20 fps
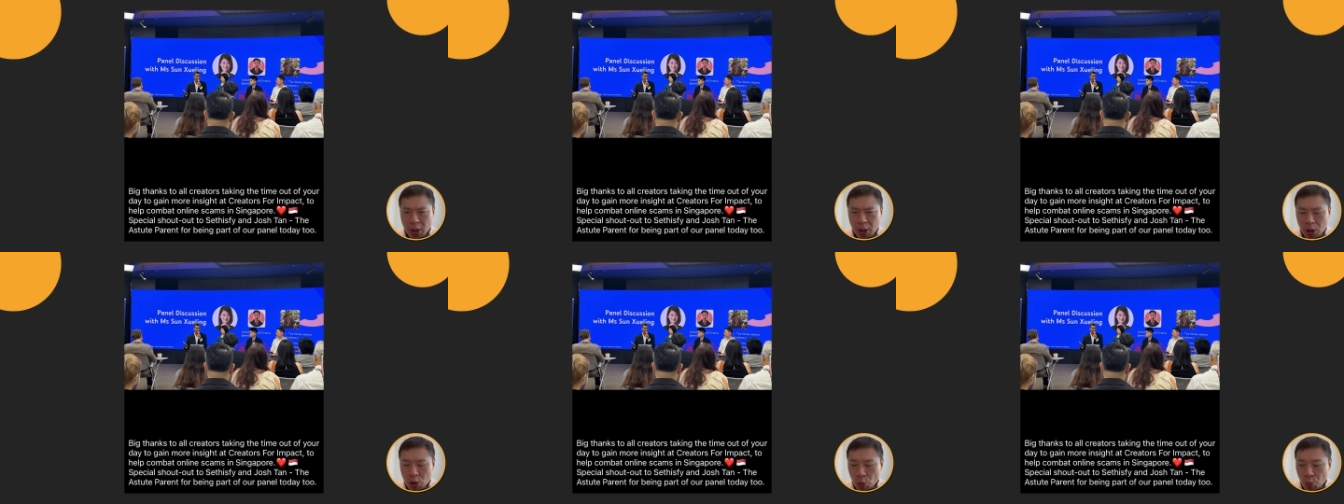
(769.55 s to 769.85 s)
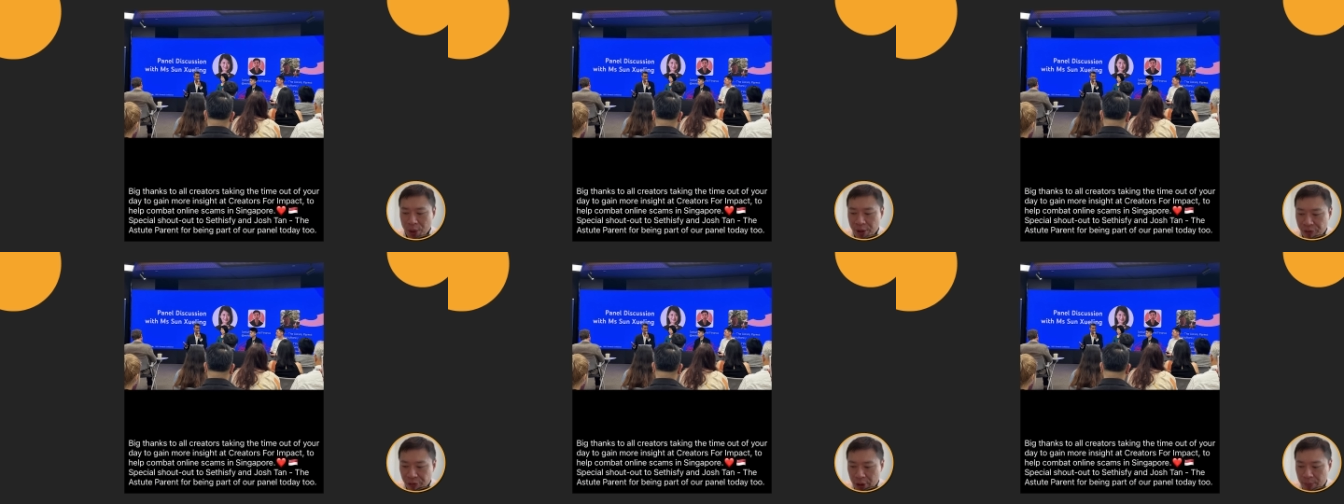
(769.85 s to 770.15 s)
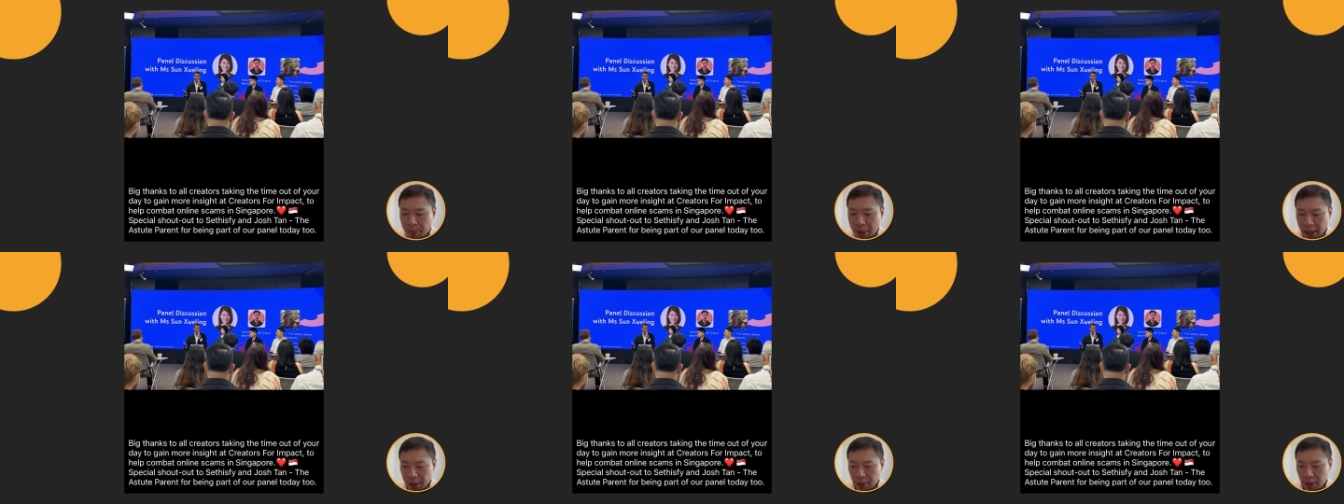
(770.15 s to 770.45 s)
could we
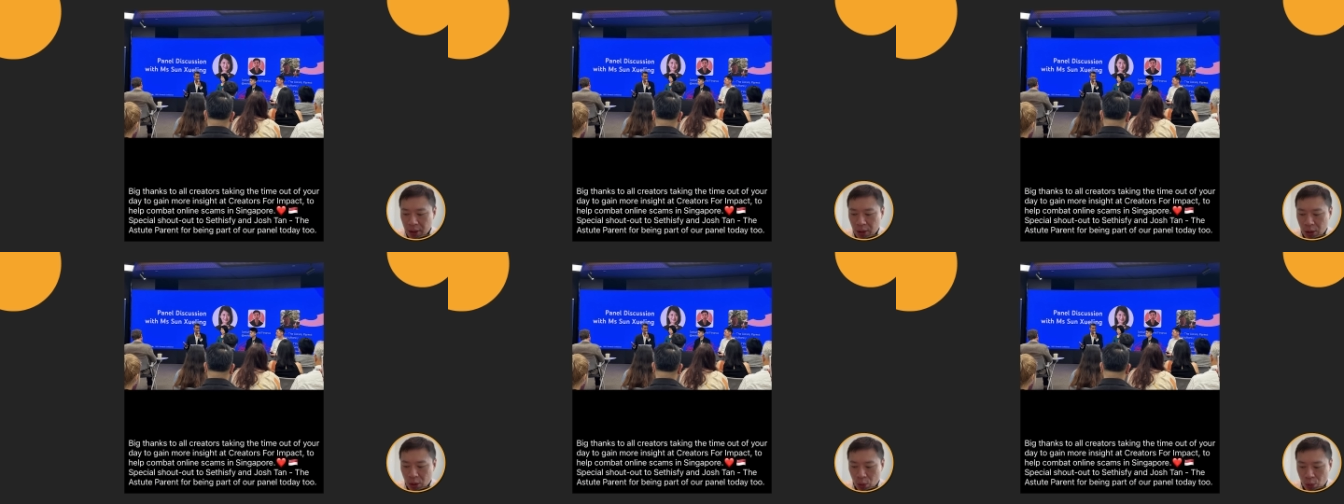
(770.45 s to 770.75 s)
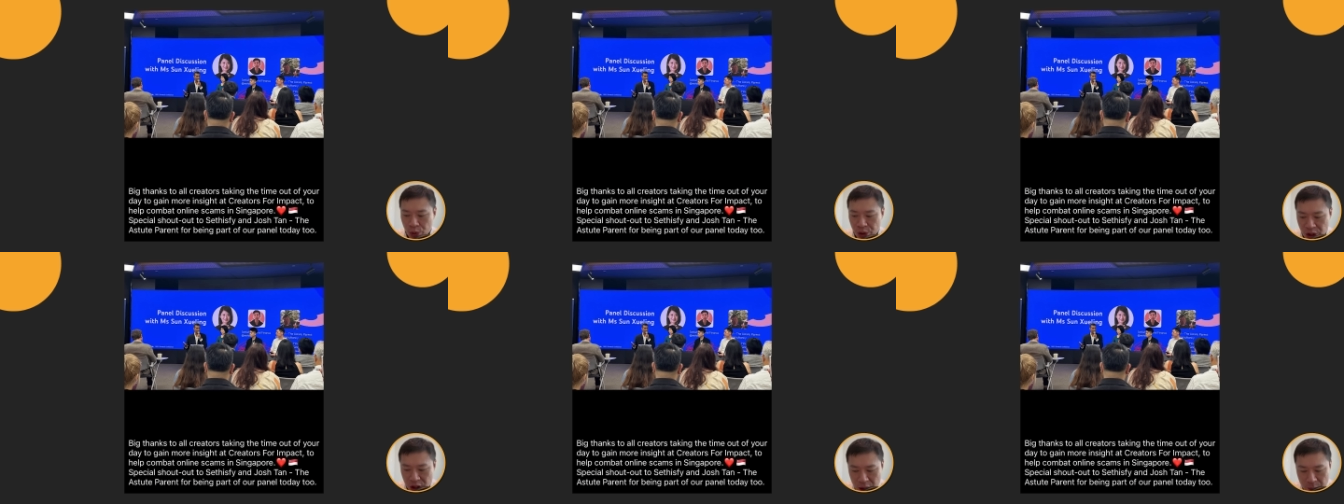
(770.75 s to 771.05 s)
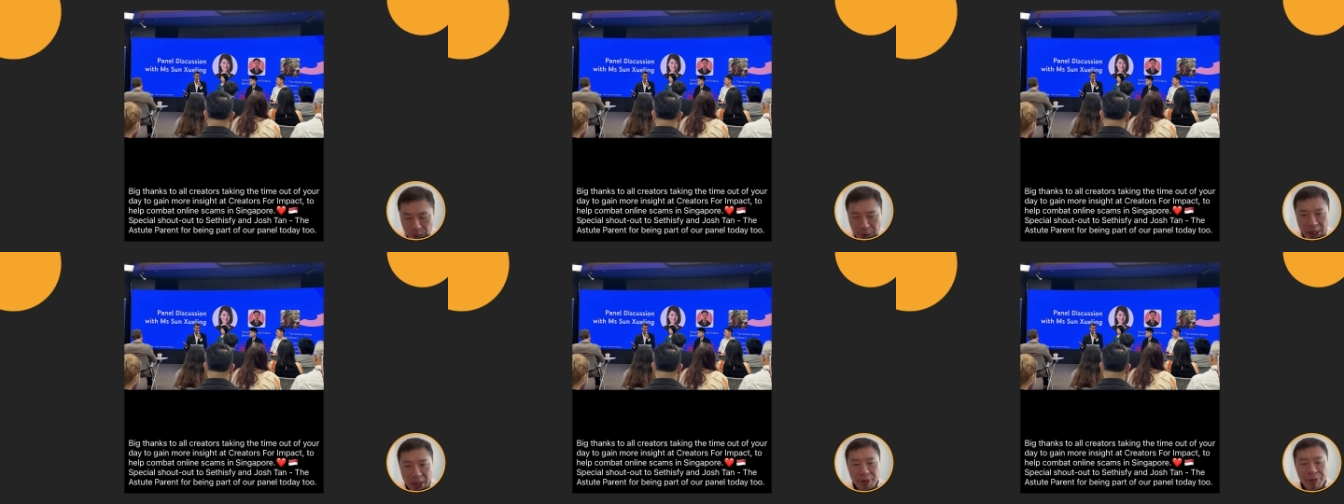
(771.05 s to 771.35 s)
feedback to C
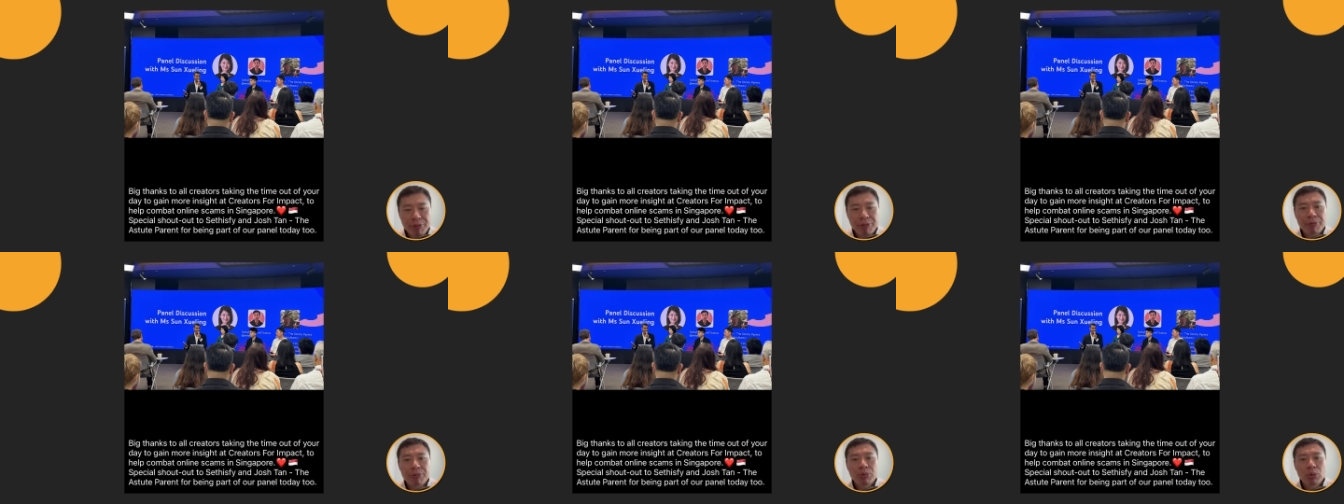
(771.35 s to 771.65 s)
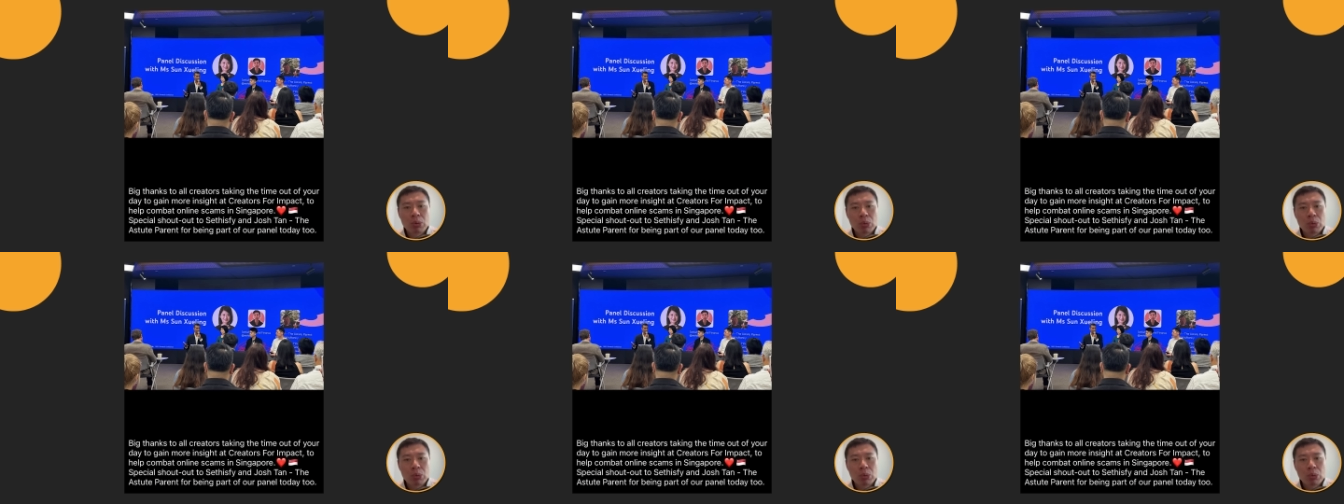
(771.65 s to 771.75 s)
P F